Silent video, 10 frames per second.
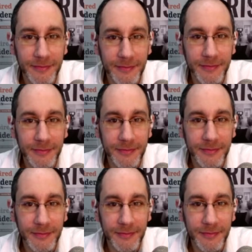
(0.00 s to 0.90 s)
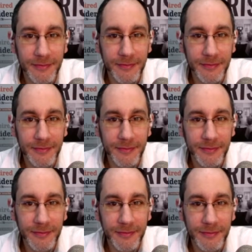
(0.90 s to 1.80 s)

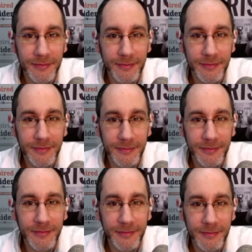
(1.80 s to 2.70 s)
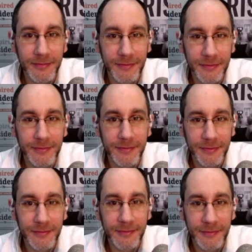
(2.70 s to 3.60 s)

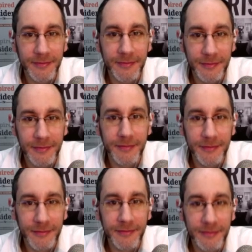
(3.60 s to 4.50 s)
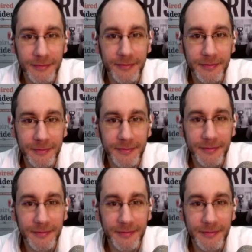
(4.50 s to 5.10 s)
(not speaking)